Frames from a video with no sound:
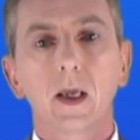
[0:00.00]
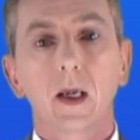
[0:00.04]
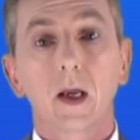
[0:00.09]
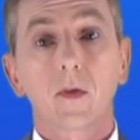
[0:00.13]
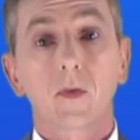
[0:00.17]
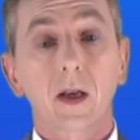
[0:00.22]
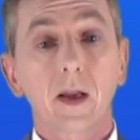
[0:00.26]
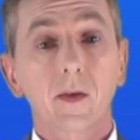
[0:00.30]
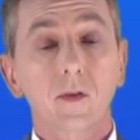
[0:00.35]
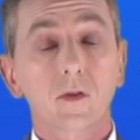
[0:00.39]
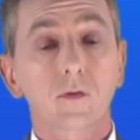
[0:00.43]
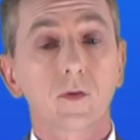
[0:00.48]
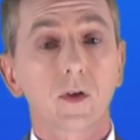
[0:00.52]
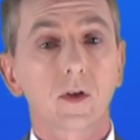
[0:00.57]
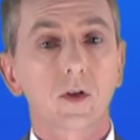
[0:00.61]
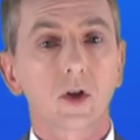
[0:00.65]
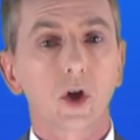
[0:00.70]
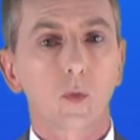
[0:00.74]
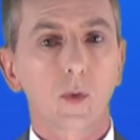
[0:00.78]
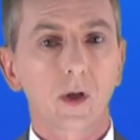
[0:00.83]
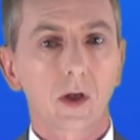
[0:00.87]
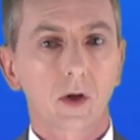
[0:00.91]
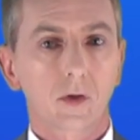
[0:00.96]
In the last
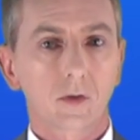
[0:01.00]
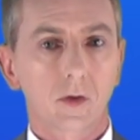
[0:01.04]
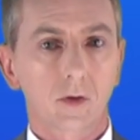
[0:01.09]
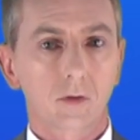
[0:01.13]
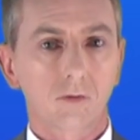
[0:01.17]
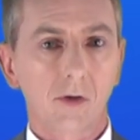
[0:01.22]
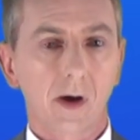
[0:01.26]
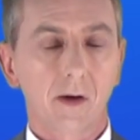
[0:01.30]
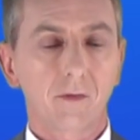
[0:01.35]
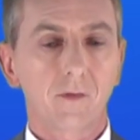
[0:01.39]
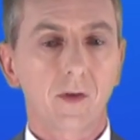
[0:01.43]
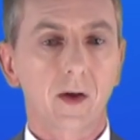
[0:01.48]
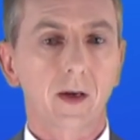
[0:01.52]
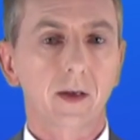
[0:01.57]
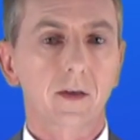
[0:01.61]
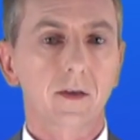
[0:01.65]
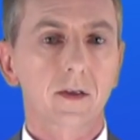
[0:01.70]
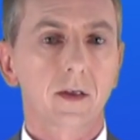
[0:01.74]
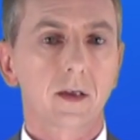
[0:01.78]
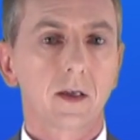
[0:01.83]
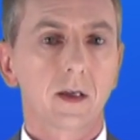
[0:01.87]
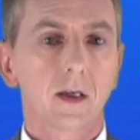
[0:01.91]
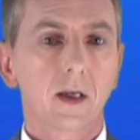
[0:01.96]
video, we looked at
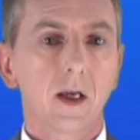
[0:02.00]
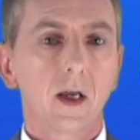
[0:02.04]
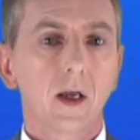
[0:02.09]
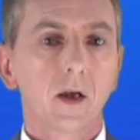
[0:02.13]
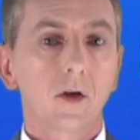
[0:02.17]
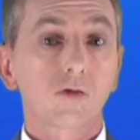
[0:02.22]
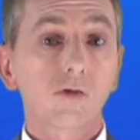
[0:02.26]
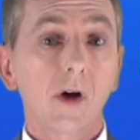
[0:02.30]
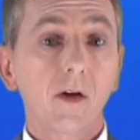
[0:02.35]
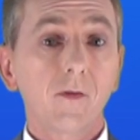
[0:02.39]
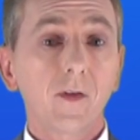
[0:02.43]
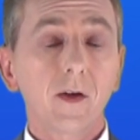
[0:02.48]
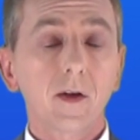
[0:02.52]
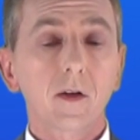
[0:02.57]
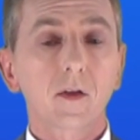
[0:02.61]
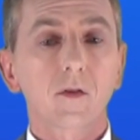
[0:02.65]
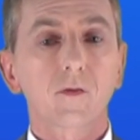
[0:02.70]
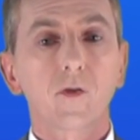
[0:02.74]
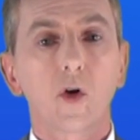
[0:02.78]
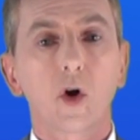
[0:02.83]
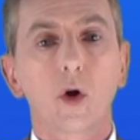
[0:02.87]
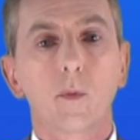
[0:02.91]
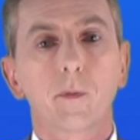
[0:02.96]
graphite.
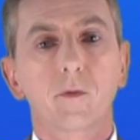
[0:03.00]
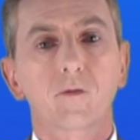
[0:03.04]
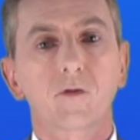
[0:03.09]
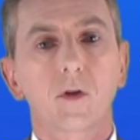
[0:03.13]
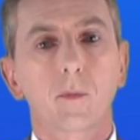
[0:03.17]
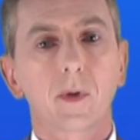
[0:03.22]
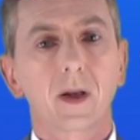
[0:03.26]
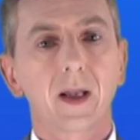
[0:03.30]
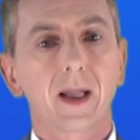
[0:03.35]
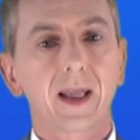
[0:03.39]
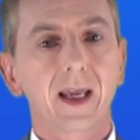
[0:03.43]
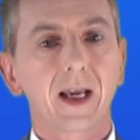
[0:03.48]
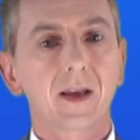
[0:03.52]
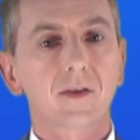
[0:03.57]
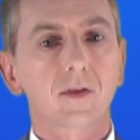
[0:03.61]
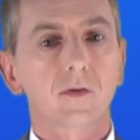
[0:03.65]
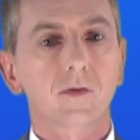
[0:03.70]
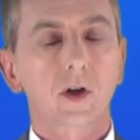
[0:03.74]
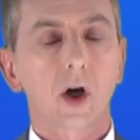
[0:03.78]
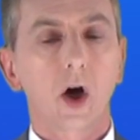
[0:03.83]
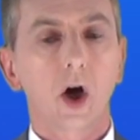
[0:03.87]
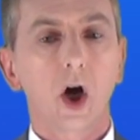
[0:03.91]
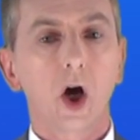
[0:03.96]
Graphite's formed from layers
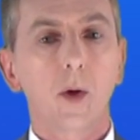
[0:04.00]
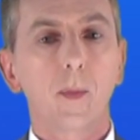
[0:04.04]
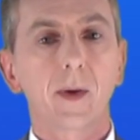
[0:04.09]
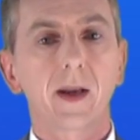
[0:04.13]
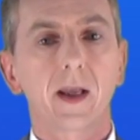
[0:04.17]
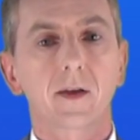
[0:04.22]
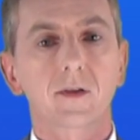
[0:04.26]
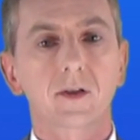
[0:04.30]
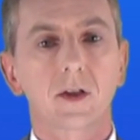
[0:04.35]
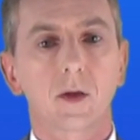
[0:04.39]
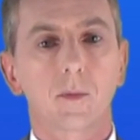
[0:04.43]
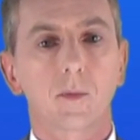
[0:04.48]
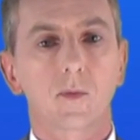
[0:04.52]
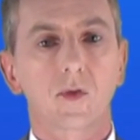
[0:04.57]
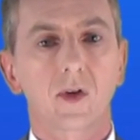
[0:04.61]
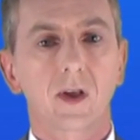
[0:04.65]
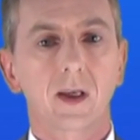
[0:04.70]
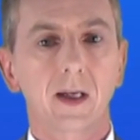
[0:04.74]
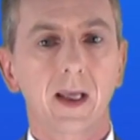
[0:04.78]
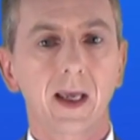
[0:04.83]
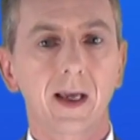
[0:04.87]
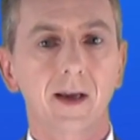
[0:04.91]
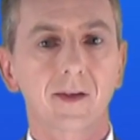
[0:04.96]
of carbon atoms
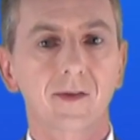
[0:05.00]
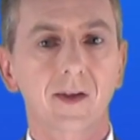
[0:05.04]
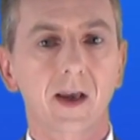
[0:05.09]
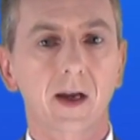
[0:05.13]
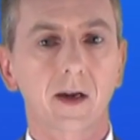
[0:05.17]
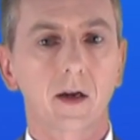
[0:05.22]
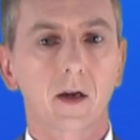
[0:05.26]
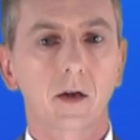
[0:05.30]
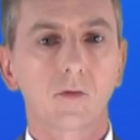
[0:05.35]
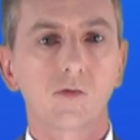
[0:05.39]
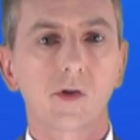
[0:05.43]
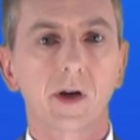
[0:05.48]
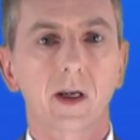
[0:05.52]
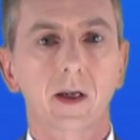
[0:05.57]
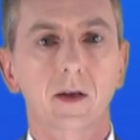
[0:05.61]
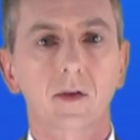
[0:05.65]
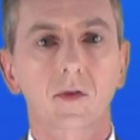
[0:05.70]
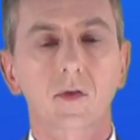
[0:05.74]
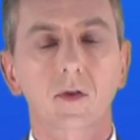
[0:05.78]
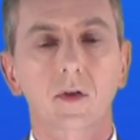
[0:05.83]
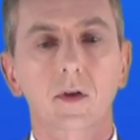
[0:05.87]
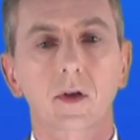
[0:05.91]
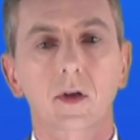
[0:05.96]
in hexagonal
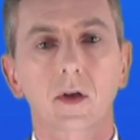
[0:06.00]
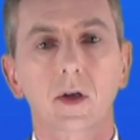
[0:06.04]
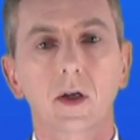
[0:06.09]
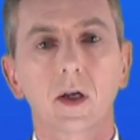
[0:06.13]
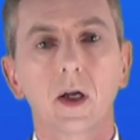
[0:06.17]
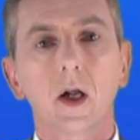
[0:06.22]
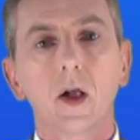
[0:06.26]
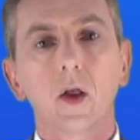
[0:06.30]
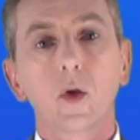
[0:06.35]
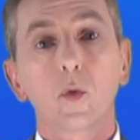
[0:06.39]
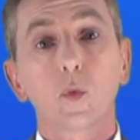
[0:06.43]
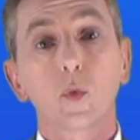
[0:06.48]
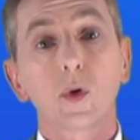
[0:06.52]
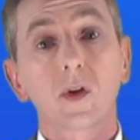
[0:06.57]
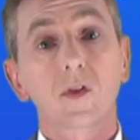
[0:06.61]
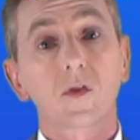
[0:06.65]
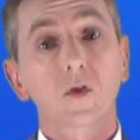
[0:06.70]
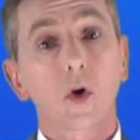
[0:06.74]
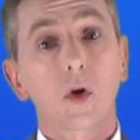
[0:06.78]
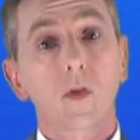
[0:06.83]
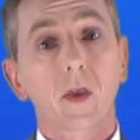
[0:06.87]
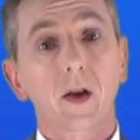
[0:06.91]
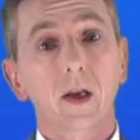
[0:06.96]
rings. We
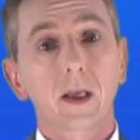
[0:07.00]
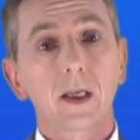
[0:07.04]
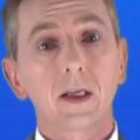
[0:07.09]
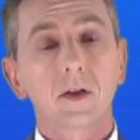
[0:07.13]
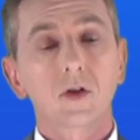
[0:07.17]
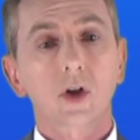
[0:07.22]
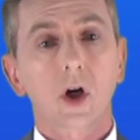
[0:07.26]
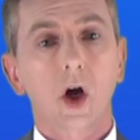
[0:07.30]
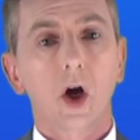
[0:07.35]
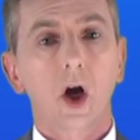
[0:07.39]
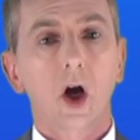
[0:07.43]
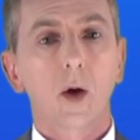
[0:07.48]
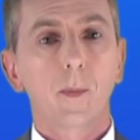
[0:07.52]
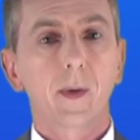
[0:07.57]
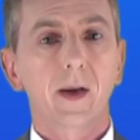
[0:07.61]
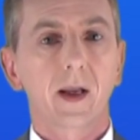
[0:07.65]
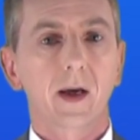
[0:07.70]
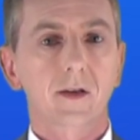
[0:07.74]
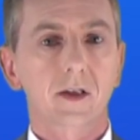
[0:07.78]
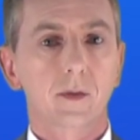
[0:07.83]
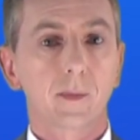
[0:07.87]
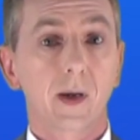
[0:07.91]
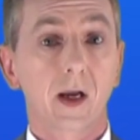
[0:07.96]
saw that each carbon
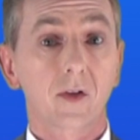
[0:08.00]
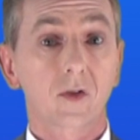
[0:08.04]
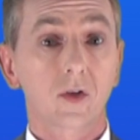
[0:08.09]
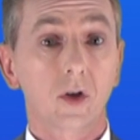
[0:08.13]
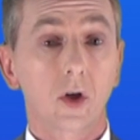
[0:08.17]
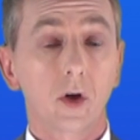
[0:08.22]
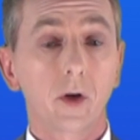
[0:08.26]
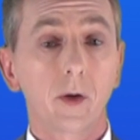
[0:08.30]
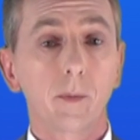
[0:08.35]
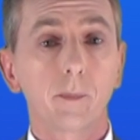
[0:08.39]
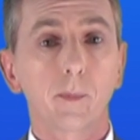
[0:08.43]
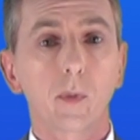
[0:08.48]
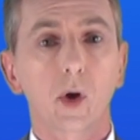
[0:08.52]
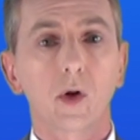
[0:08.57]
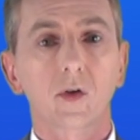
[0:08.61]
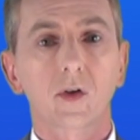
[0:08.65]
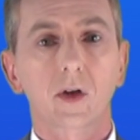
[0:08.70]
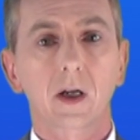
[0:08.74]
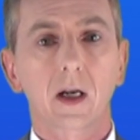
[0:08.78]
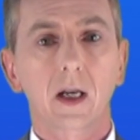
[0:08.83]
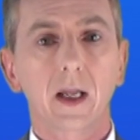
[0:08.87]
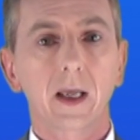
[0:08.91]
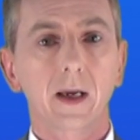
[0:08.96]
atom has an
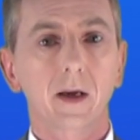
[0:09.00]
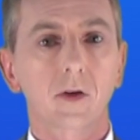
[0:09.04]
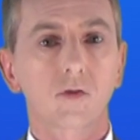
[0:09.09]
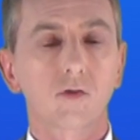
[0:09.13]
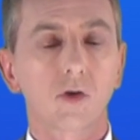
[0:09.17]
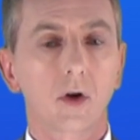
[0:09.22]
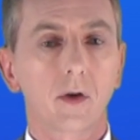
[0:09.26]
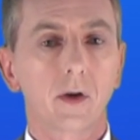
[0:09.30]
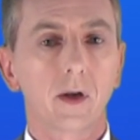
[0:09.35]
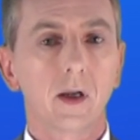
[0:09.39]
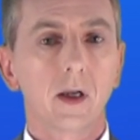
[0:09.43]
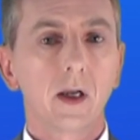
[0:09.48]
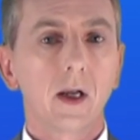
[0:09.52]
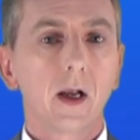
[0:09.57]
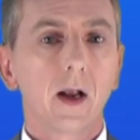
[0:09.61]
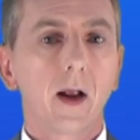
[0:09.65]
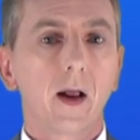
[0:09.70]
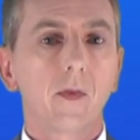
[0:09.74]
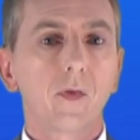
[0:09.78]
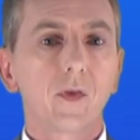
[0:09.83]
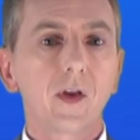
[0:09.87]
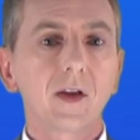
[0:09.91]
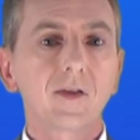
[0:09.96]
unbonded electron,
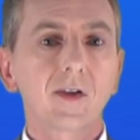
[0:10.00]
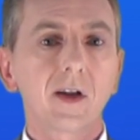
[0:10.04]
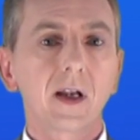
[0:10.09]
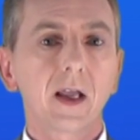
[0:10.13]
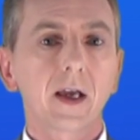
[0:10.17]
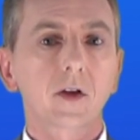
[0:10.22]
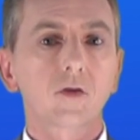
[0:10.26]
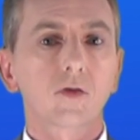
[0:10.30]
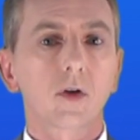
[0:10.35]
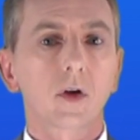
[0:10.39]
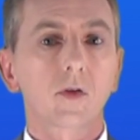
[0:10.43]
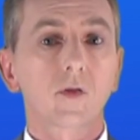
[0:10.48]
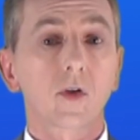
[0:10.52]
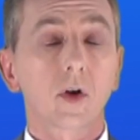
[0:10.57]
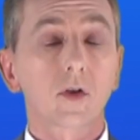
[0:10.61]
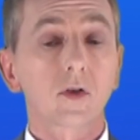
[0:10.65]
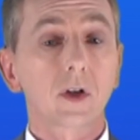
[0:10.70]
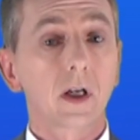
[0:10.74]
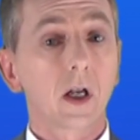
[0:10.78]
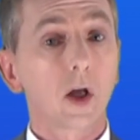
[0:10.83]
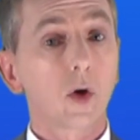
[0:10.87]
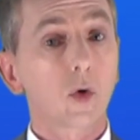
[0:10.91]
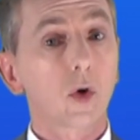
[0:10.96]
and these electrons are
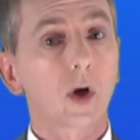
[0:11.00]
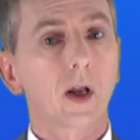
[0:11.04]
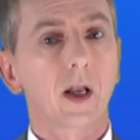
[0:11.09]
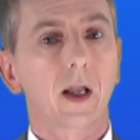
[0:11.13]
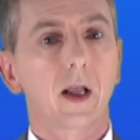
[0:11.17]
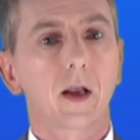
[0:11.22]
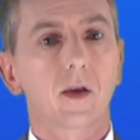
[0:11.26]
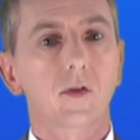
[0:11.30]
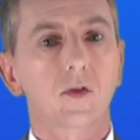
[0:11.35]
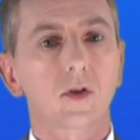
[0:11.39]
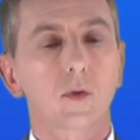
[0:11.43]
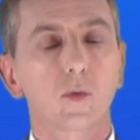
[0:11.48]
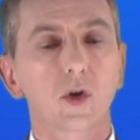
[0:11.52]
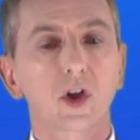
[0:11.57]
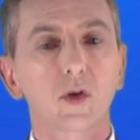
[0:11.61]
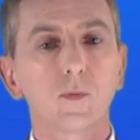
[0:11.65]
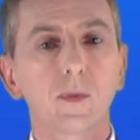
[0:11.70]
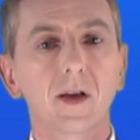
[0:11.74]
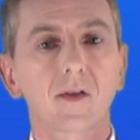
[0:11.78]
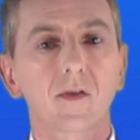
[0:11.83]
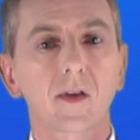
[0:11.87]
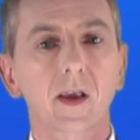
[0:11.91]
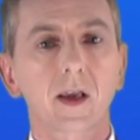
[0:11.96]
delocalized, which
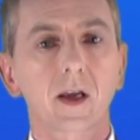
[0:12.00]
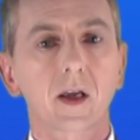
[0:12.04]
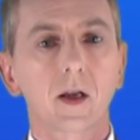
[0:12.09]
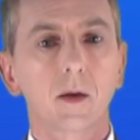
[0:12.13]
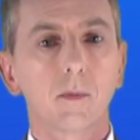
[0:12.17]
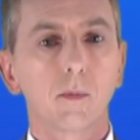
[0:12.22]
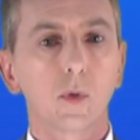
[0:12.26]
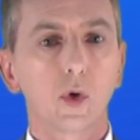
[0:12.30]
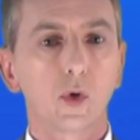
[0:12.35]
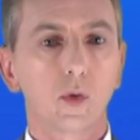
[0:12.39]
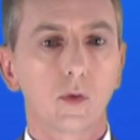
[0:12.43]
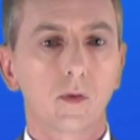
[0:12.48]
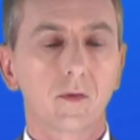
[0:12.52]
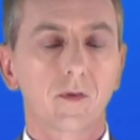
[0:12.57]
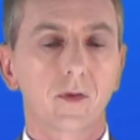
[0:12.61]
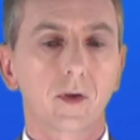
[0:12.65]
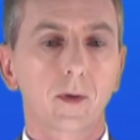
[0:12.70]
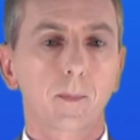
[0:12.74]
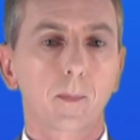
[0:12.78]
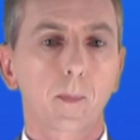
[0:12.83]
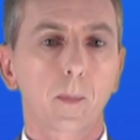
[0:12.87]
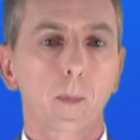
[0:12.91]
means they can move.